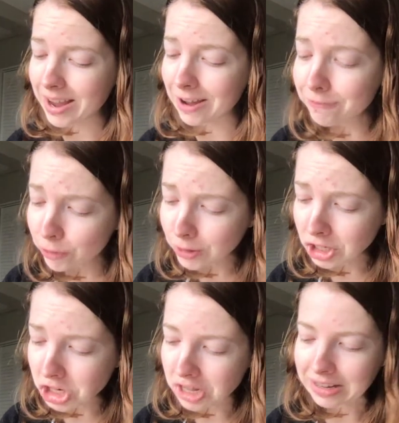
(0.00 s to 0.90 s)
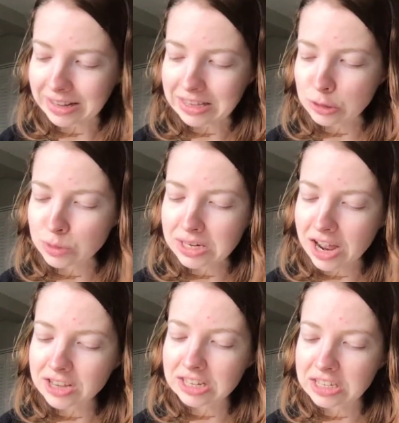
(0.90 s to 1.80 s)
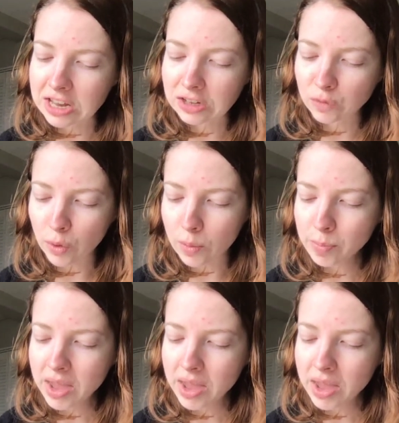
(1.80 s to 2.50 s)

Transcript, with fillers: Unfortunately, this was not successful,